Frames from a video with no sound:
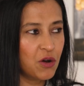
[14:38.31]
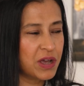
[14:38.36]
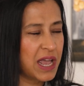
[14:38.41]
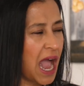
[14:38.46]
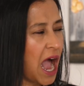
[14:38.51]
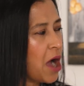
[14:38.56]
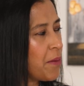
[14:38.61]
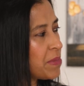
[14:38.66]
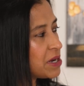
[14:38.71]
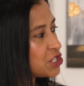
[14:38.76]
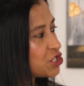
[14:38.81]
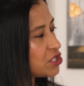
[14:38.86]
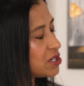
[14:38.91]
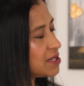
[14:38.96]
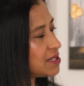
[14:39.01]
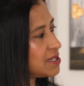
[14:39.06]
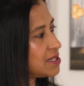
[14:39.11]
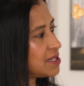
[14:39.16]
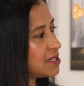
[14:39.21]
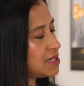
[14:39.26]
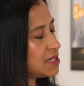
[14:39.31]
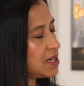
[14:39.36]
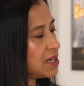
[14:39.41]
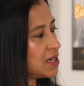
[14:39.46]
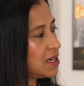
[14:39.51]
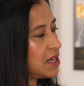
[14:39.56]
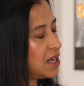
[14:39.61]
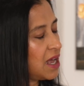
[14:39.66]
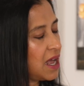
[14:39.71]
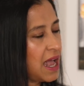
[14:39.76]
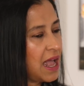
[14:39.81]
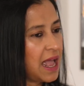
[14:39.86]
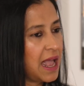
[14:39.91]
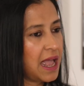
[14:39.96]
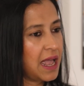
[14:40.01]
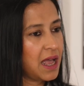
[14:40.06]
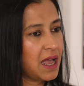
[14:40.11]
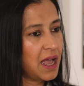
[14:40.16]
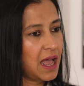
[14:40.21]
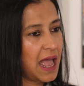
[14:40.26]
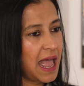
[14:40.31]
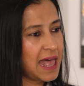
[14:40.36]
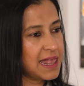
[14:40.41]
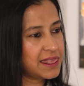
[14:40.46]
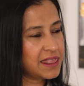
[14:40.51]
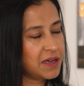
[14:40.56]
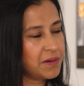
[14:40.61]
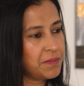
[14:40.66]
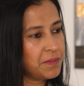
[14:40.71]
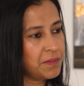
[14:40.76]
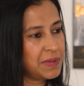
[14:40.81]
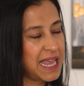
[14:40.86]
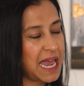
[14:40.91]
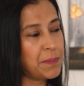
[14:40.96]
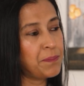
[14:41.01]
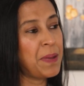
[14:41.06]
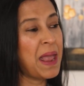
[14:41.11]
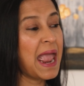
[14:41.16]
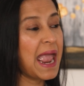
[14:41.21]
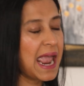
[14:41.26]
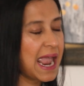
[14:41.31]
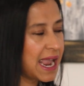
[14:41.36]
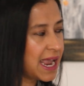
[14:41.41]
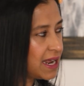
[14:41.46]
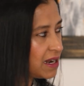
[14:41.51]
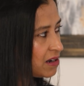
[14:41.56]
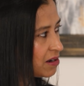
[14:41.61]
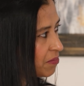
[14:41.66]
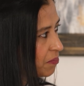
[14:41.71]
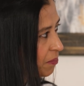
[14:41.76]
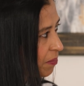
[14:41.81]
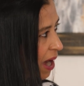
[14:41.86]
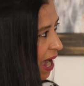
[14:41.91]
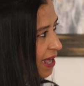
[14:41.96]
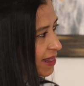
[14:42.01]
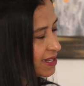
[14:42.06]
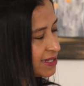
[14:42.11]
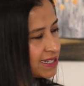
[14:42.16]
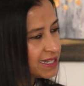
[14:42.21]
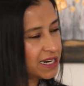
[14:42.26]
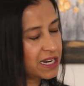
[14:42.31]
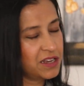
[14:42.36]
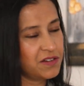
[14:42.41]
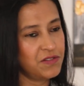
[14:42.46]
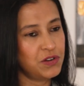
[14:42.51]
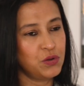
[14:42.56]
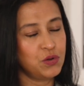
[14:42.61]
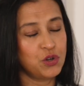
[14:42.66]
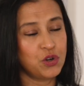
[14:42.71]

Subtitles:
okay, how much does Anthem get paid by the city of New